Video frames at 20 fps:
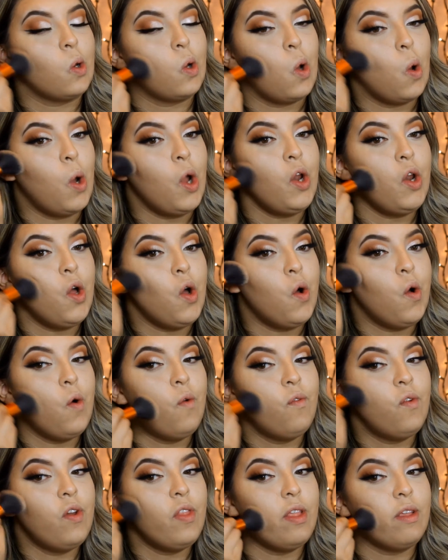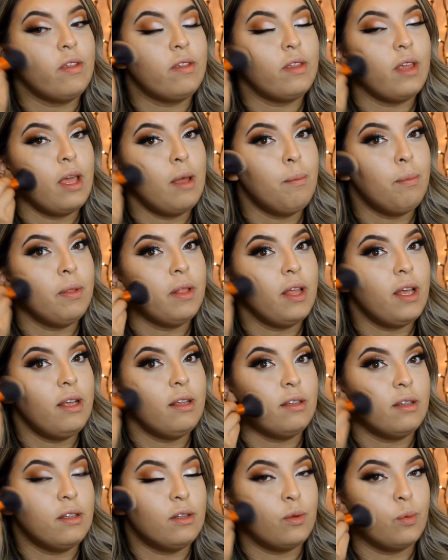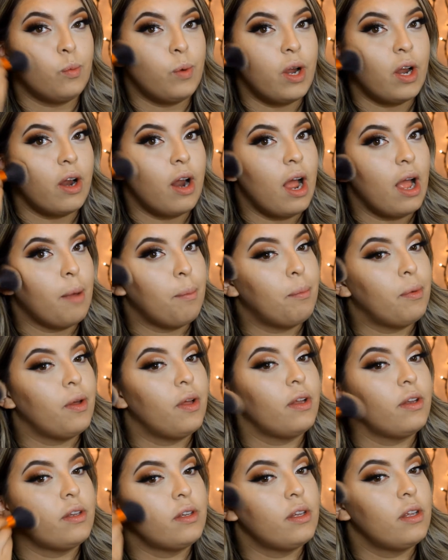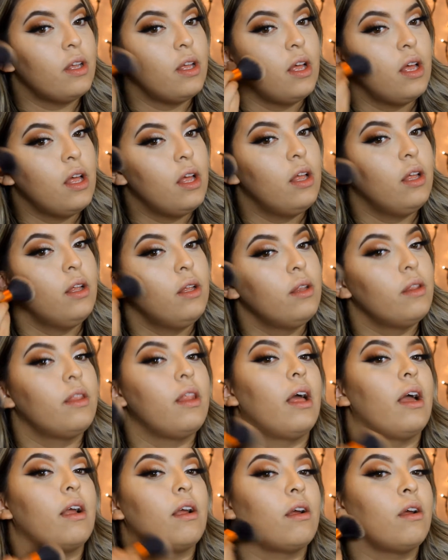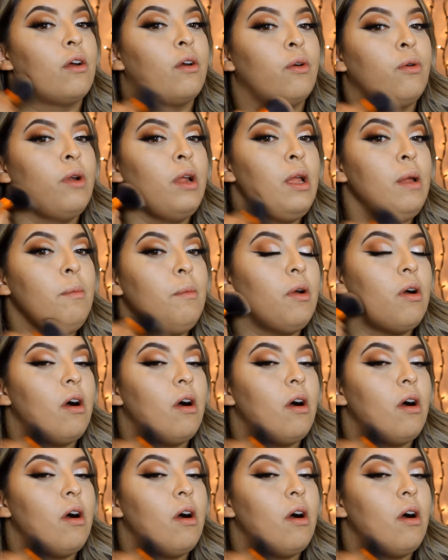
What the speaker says: going over the same places where I put that cream